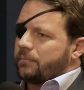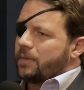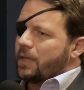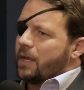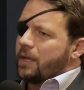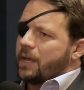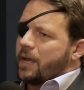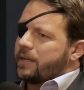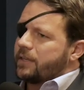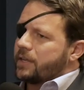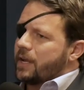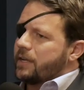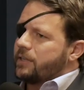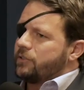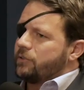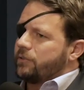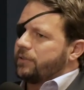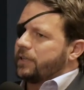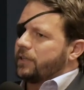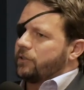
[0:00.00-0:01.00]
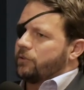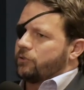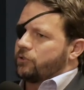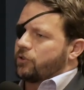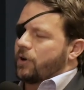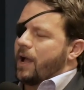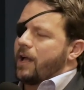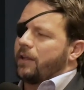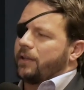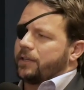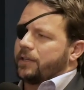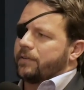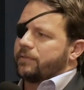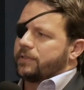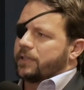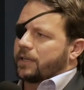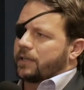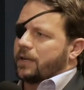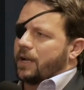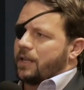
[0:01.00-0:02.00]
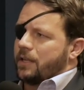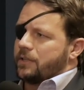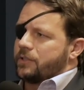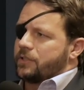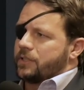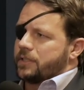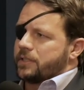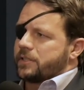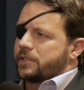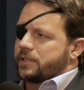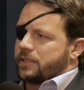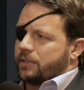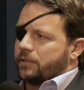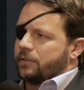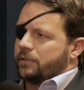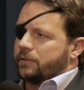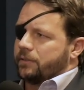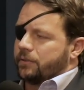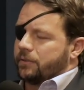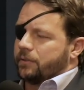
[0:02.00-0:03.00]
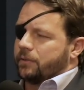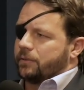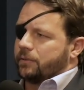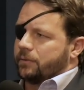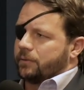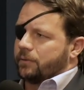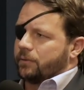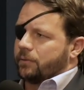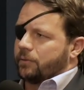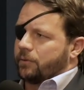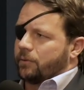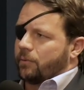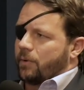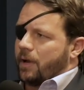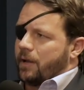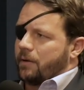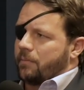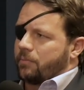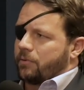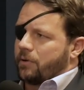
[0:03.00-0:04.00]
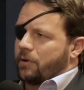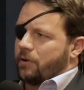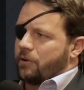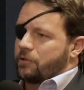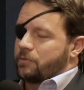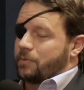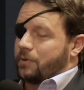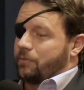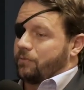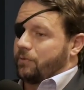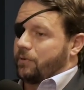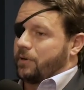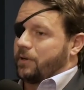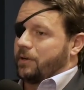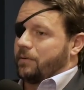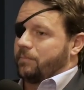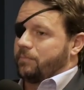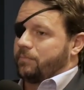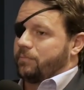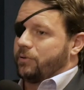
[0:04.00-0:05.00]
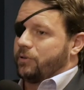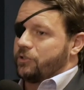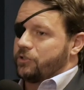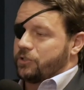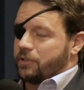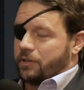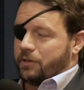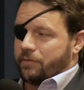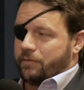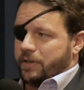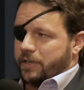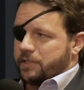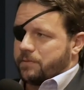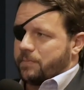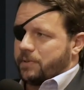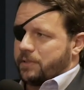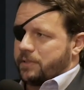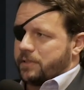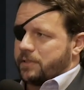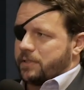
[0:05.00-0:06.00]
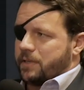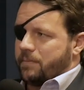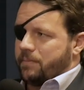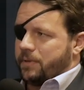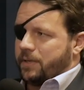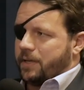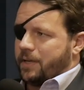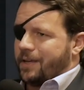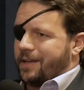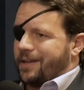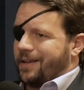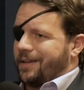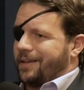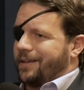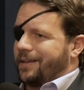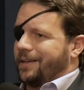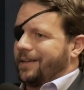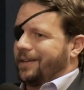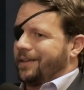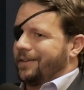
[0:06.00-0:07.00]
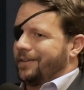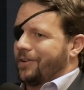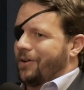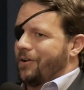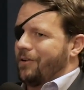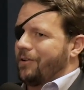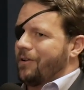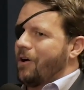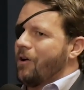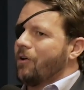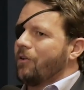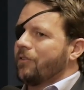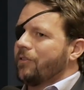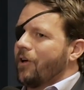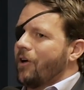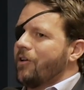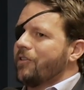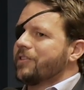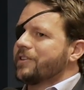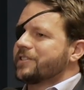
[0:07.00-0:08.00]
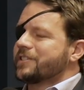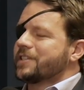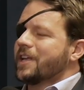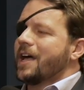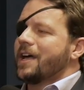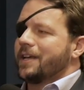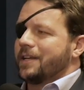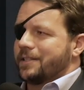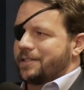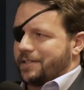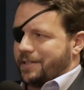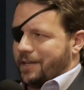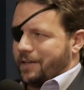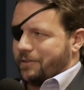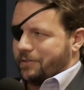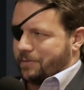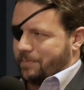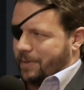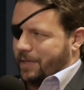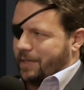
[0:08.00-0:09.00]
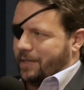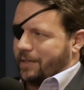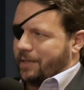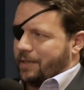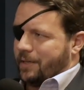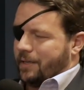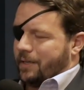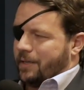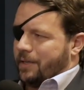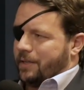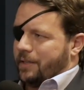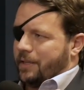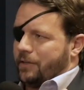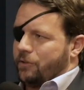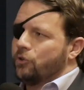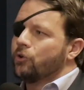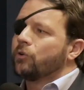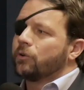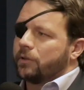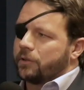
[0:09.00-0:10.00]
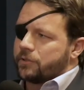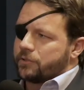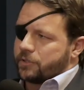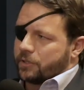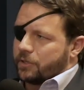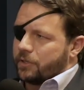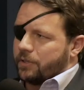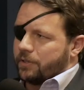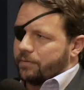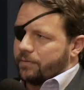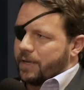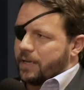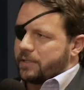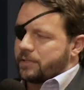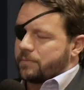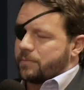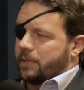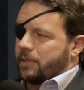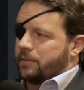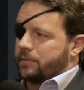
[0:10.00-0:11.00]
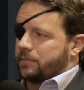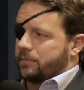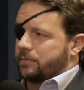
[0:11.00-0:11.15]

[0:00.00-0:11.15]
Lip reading: I do think neutrality of technology is still the right approach. But if we're going to push our investment to something, all the science tells me that nuclear is a good investment.